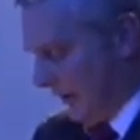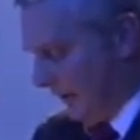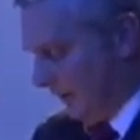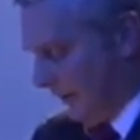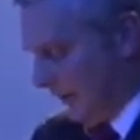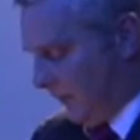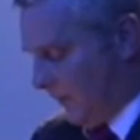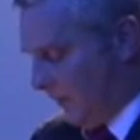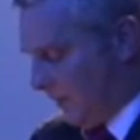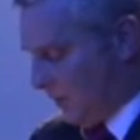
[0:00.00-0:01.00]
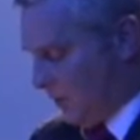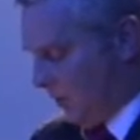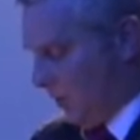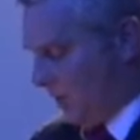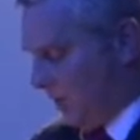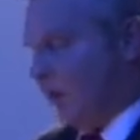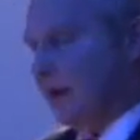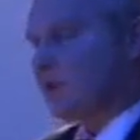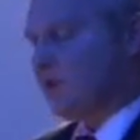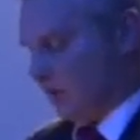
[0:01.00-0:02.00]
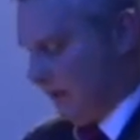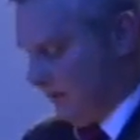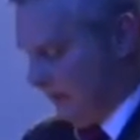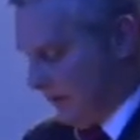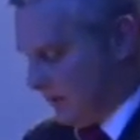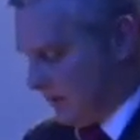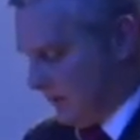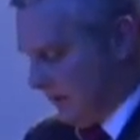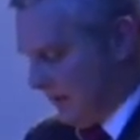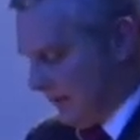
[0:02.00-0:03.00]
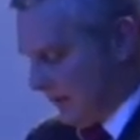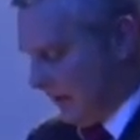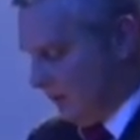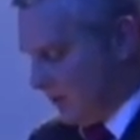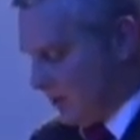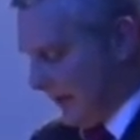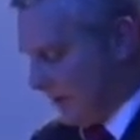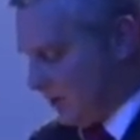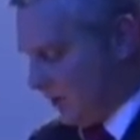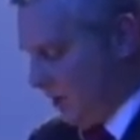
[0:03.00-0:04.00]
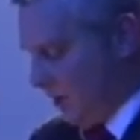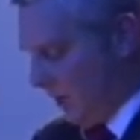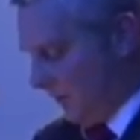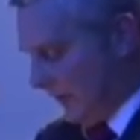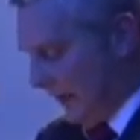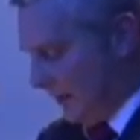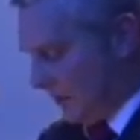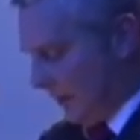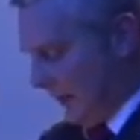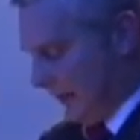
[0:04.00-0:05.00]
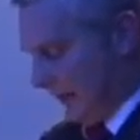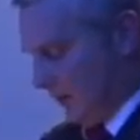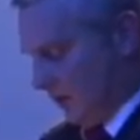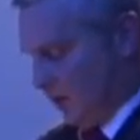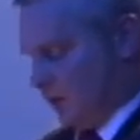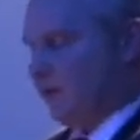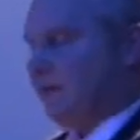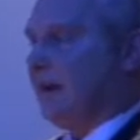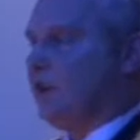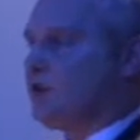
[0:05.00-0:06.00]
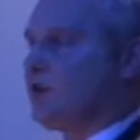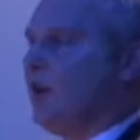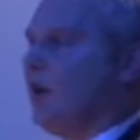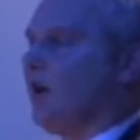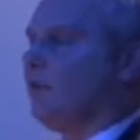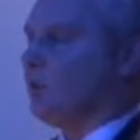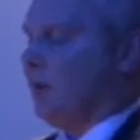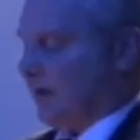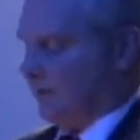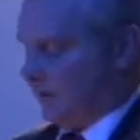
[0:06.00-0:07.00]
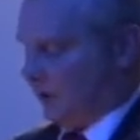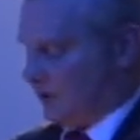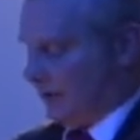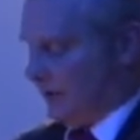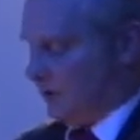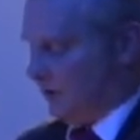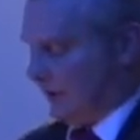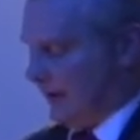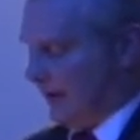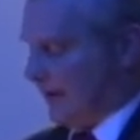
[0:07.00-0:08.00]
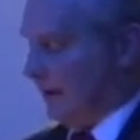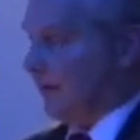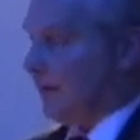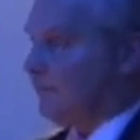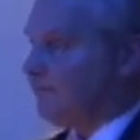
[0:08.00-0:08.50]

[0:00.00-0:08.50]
in favour of the pursuit of orange and green myths is a rejection of democratic, inclusive values of 21st century Ireland.